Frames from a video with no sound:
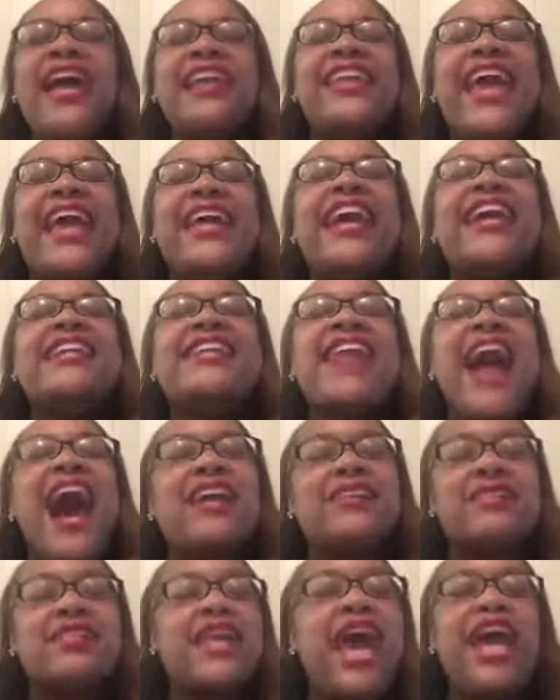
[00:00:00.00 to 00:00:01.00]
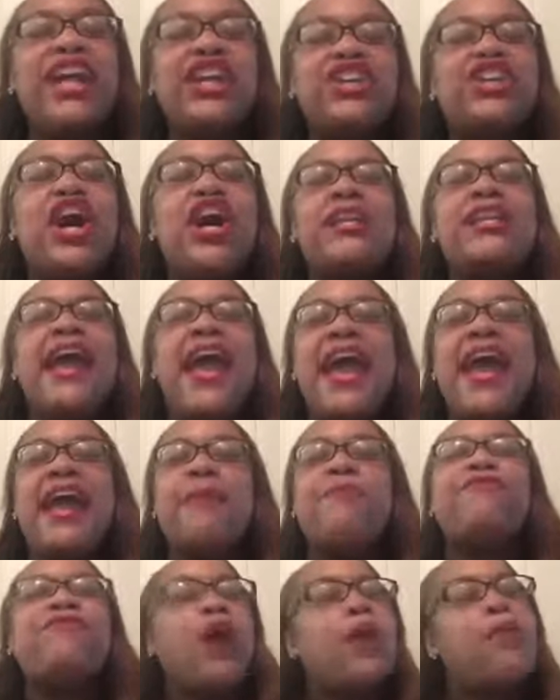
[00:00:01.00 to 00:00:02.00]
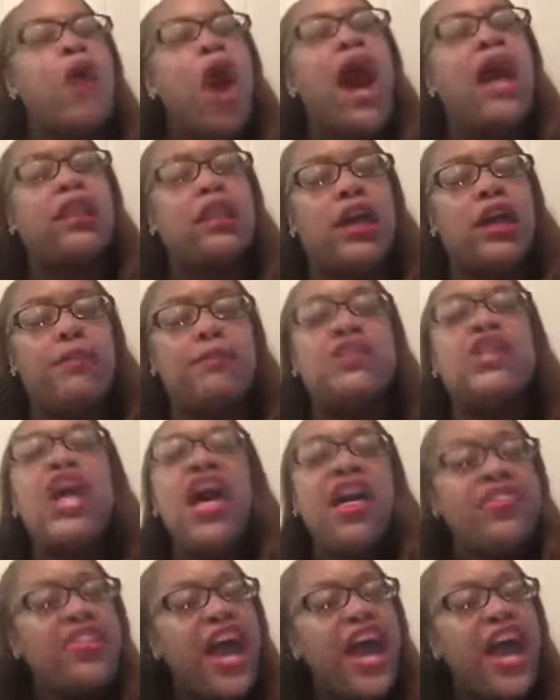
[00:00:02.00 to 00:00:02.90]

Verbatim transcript: They cannot take your name from our lips.